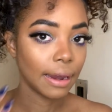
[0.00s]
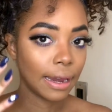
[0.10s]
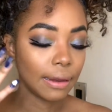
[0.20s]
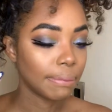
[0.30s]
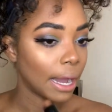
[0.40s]

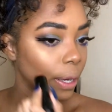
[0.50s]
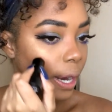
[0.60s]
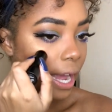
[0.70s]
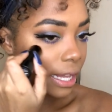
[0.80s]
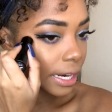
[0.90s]
any
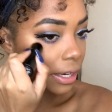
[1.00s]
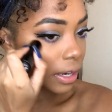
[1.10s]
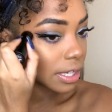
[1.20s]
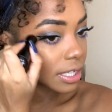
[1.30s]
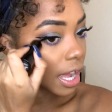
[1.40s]
powder
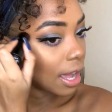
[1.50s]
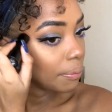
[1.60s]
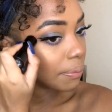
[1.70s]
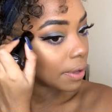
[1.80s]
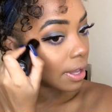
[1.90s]
highlighter on
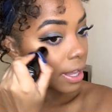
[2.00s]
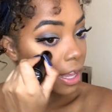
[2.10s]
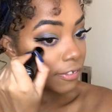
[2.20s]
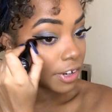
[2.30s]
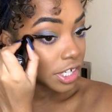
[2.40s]
top
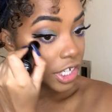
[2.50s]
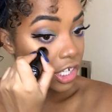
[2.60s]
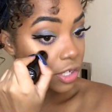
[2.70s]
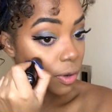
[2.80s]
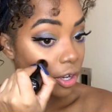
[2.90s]
if you
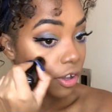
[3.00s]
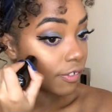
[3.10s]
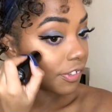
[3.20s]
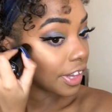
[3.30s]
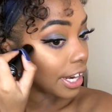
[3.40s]
just want to
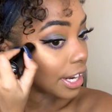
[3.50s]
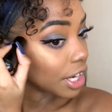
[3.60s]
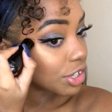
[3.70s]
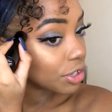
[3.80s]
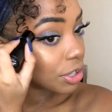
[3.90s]
go for that
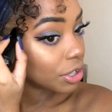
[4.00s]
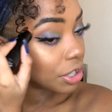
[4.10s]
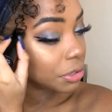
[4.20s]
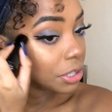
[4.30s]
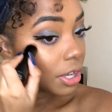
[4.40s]
natural
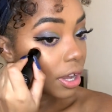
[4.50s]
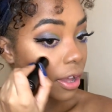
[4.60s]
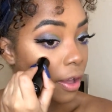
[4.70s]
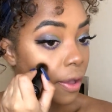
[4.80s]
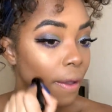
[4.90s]
glow
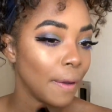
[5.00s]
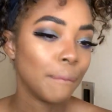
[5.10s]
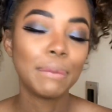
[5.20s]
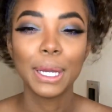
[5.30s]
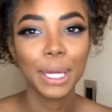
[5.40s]
look.
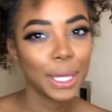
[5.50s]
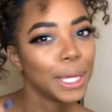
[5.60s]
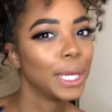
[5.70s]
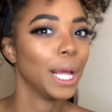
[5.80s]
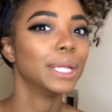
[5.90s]
But
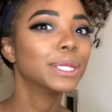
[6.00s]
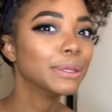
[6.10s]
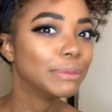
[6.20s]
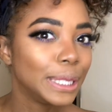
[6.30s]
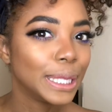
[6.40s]
y'all
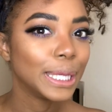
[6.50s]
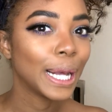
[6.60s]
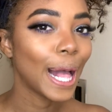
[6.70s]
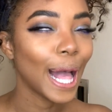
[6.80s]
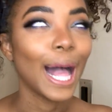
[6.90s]
know me,
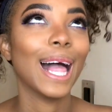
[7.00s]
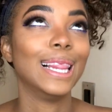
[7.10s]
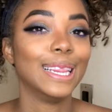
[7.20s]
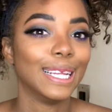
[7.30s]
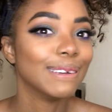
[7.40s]

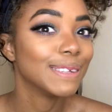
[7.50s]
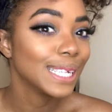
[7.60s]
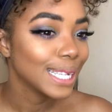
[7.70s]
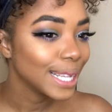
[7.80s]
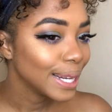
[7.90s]
I love
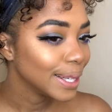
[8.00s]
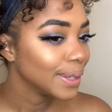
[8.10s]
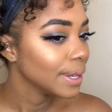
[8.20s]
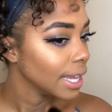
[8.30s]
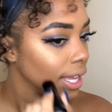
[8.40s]
to
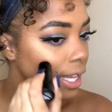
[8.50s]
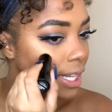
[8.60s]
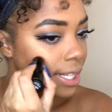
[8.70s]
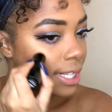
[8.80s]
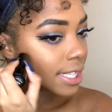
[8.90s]
glow.
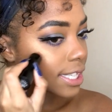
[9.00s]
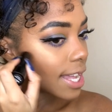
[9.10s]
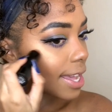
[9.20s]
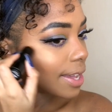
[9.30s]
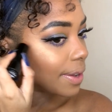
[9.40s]

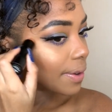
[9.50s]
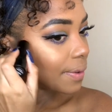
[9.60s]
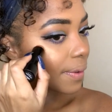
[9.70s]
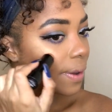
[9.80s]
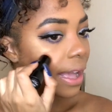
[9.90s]

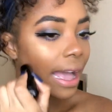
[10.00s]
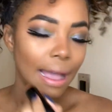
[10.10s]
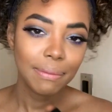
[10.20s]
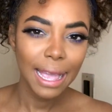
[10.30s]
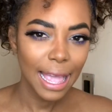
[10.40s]
So
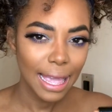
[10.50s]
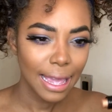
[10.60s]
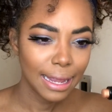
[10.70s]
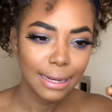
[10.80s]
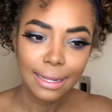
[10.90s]
I'm gonna
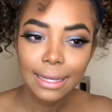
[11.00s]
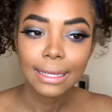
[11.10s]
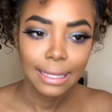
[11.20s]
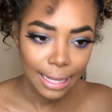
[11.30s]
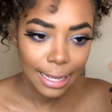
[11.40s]
add
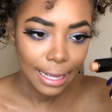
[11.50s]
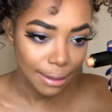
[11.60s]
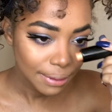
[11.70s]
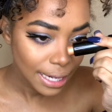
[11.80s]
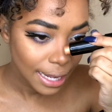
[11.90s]

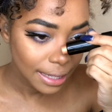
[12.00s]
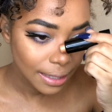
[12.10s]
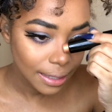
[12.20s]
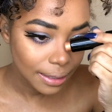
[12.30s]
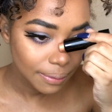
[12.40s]

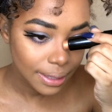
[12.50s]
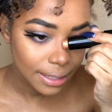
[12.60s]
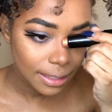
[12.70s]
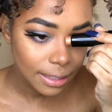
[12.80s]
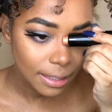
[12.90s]
another one.